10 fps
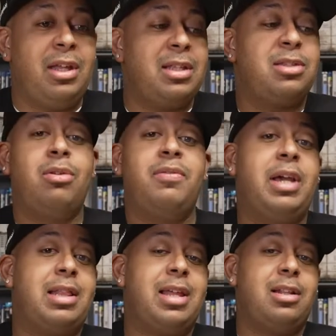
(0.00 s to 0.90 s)
This don't even
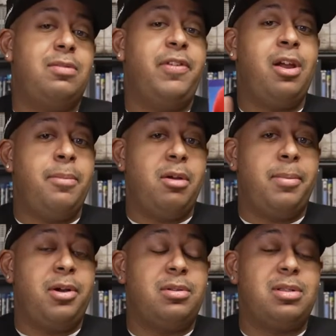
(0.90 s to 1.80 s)
got that. It's very bare
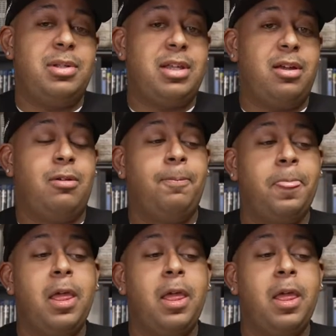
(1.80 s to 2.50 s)
bones, let me tell you.